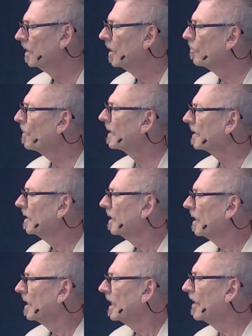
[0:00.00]
But
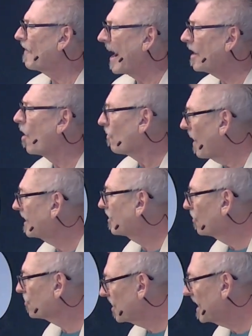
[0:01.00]
if I don't write
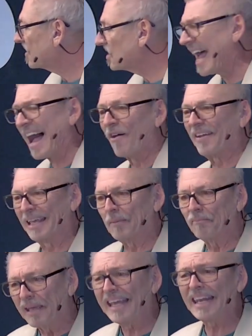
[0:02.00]
those things down
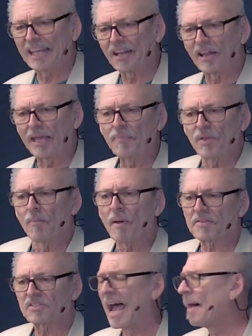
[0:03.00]
immediately, by
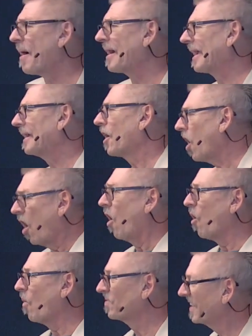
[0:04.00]
the time I get
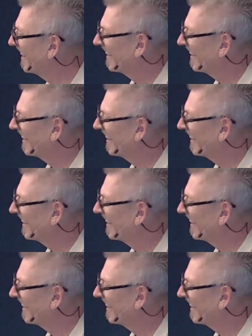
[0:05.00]
home,